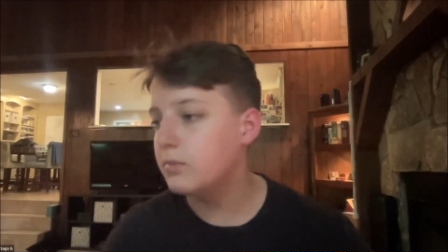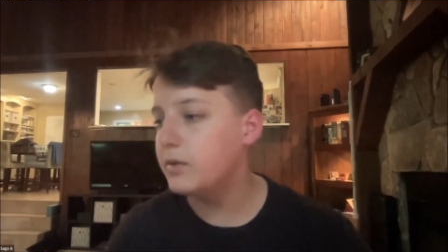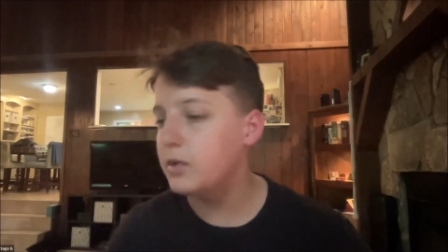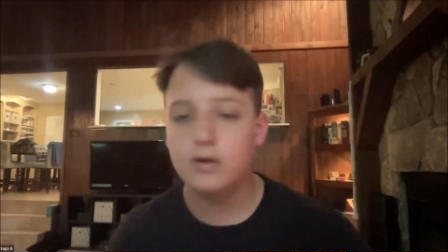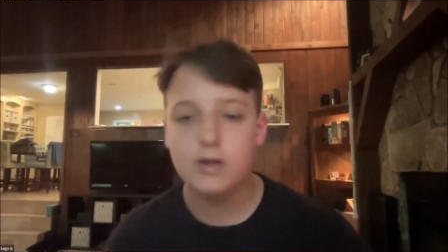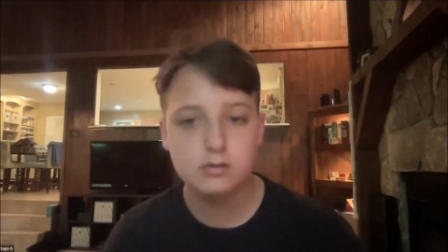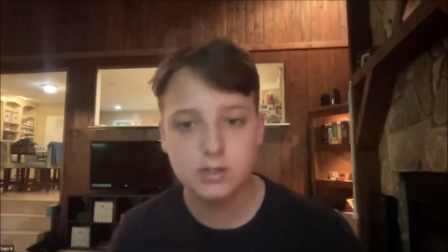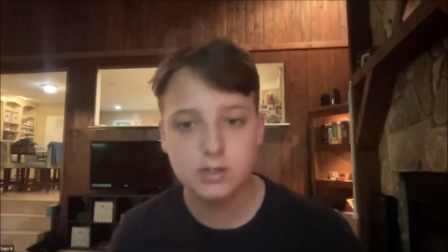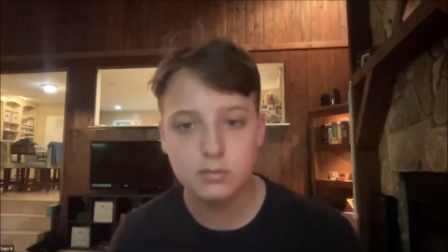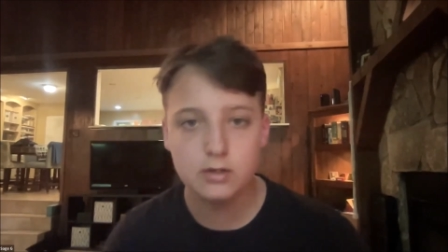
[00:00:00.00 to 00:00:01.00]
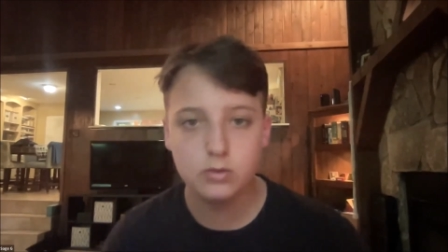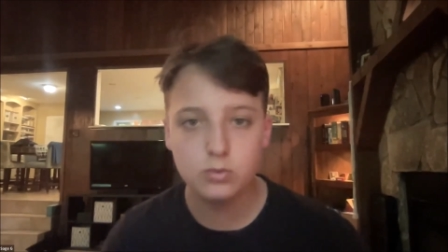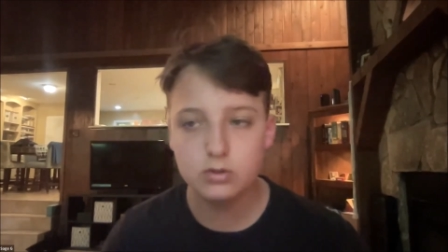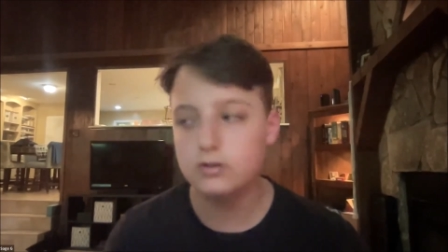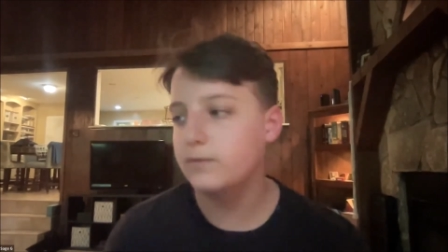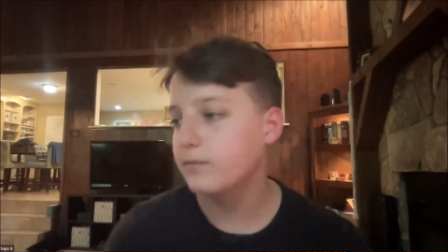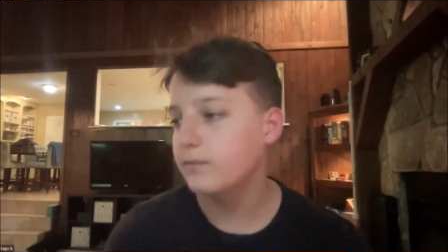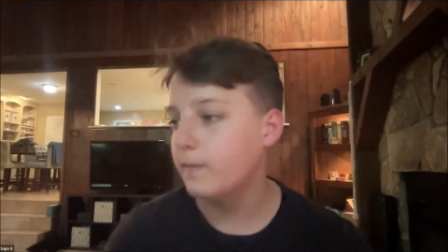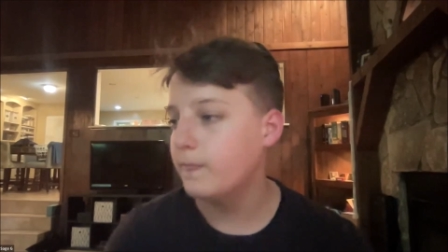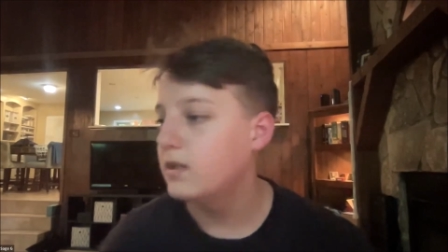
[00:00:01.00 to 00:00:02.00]
And the people answered him not a
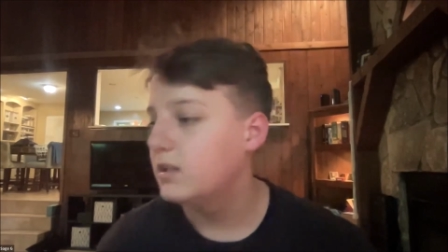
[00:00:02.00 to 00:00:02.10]
word.